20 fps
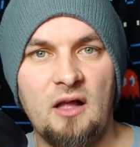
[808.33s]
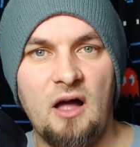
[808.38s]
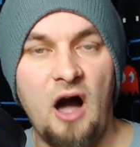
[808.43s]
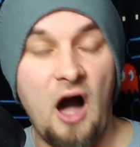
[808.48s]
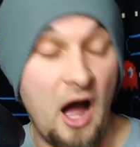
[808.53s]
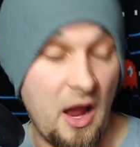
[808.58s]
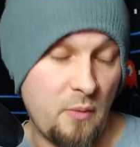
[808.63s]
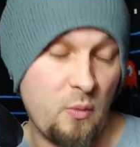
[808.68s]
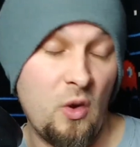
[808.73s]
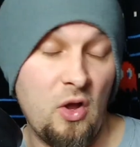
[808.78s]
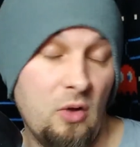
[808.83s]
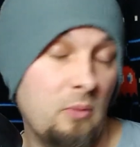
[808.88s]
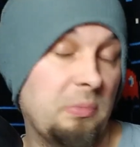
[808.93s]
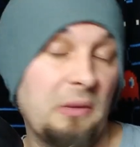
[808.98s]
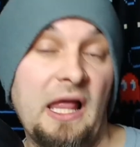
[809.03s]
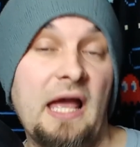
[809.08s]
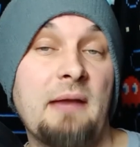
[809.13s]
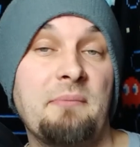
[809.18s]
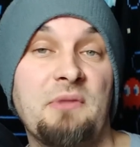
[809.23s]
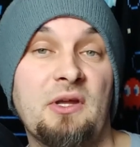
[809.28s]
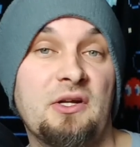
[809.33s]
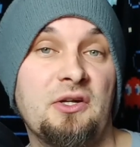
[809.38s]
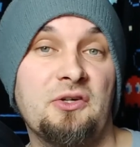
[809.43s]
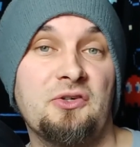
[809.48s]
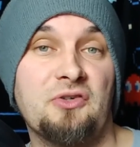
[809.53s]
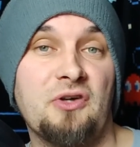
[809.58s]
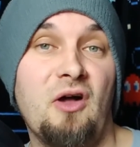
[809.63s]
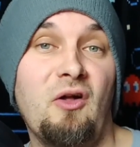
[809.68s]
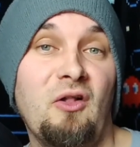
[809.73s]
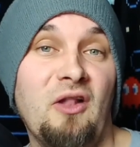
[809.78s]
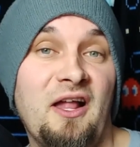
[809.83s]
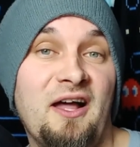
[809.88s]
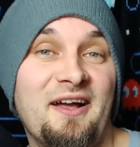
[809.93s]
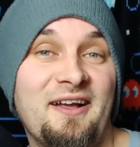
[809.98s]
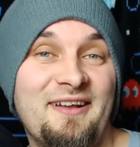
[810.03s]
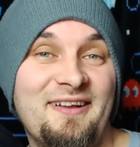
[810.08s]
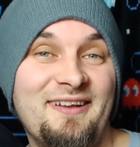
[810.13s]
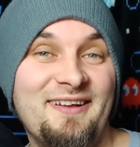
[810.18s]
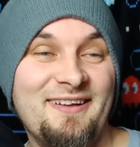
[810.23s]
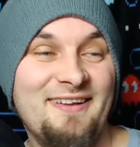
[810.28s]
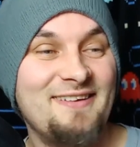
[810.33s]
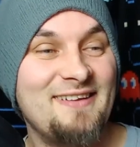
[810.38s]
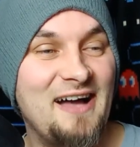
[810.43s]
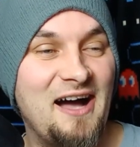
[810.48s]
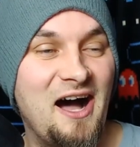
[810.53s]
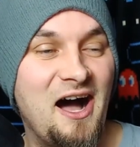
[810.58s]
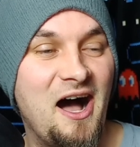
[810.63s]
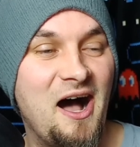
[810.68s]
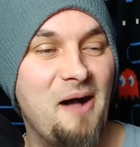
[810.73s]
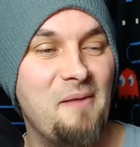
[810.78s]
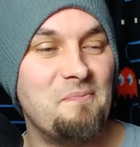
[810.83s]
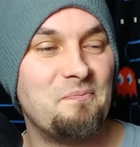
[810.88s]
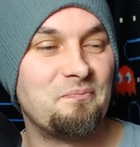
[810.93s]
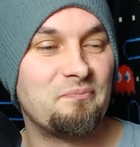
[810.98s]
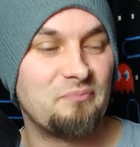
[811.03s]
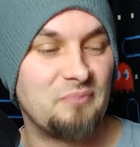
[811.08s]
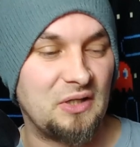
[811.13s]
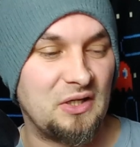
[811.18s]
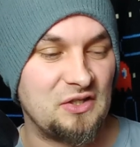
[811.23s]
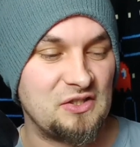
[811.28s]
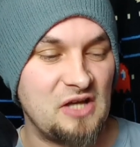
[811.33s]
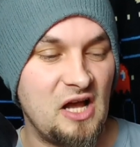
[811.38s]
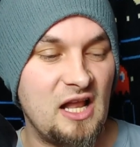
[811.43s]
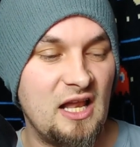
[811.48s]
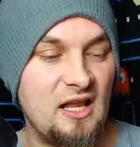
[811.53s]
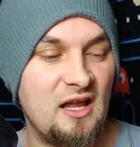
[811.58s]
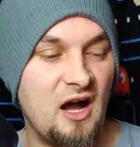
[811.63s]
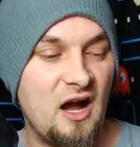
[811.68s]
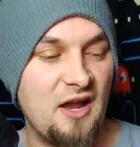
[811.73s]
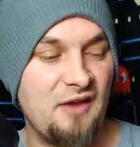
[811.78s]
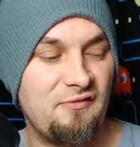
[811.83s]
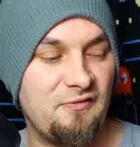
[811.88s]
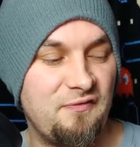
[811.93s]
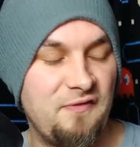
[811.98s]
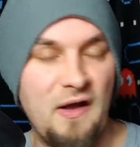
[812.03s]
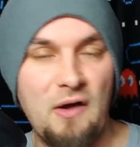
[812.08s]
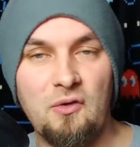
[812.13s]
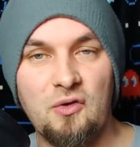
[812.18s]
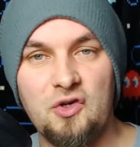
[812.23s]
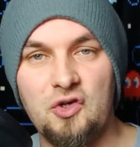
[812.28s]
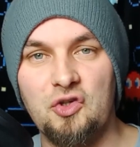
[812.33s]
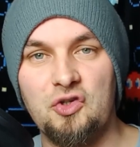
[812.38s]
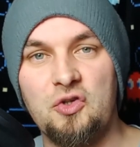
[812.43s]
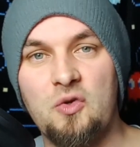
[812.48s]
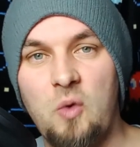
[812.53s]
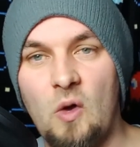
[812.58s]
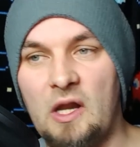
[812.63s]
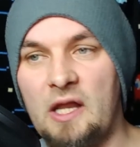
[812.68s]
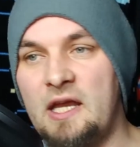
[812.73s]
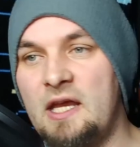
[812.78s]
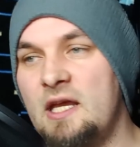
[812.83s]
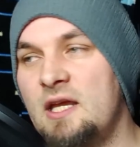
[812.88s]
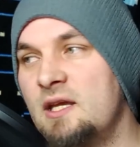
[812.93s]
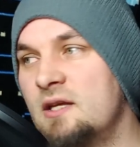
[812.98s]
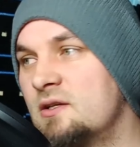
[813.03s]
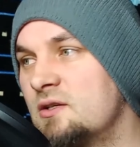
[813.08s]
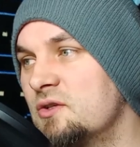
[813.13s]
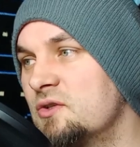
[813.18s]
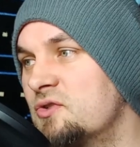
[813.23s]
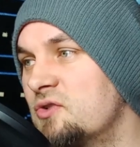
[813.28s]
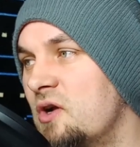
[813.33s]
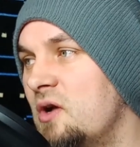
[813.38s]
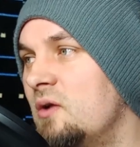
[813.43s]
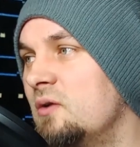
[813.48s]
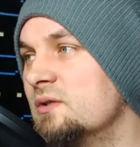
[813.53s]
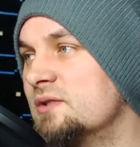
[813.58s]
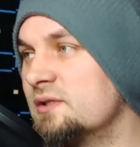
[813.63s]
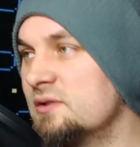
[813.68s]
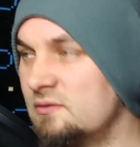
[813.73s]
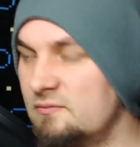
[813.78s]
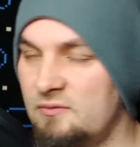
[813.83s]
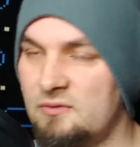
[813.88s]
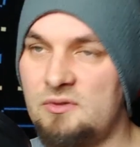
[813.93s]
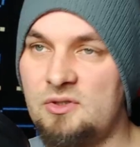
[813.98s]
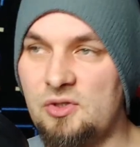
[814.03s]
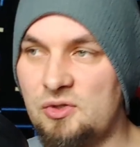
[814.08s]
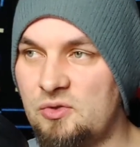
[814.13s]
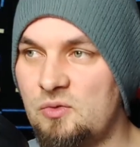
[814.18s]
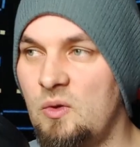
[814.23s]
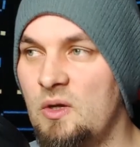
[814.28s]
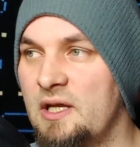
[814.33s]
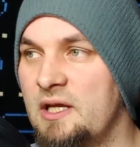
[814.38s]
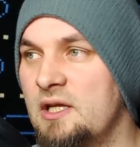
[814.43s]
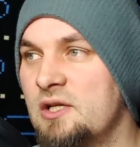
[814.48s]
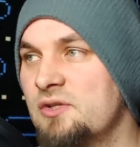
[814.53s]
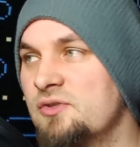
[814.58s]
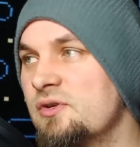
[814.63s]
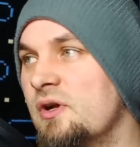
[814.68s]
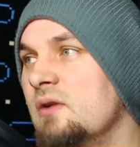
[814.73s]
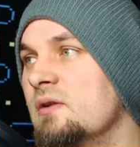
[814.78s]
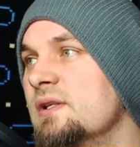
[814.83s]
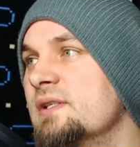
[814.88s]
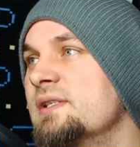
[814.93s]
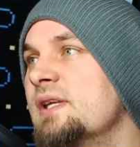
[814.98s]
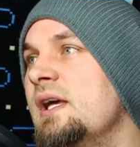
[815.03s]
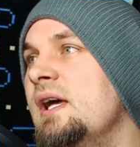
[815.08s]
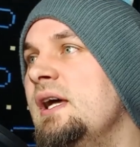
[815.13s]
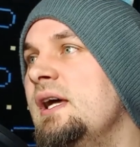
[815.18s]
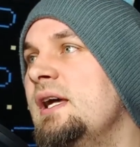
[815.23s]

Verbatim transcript: I will blame the controller. Uh, because I, I felt good quality controls and good quality controllers.